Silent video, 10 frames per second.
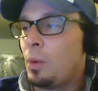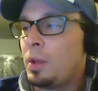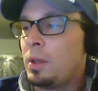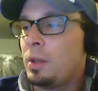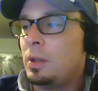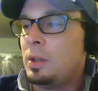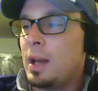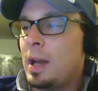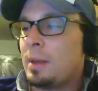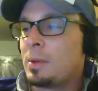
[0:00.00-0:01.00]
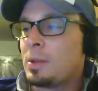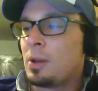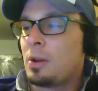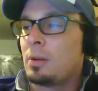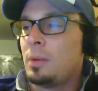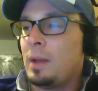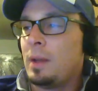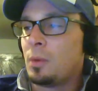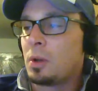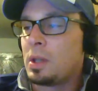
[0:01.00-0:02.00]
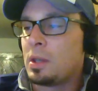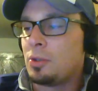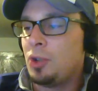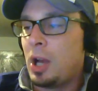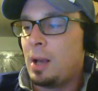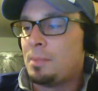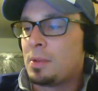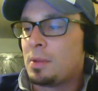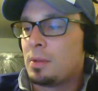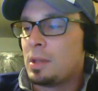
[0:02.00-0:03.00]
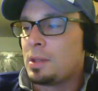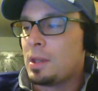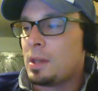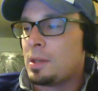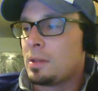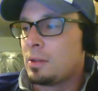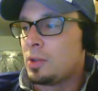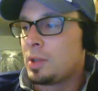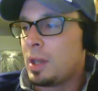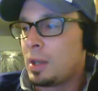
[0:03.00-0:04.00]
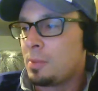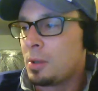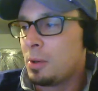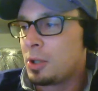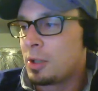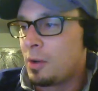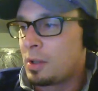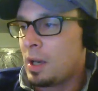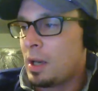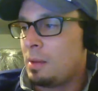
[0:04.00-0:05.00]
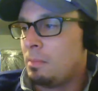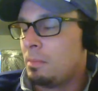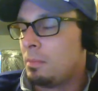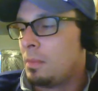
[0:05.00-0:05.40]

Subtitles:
Well, you need the time because we have to work these jobs these days that just take up so much of our time.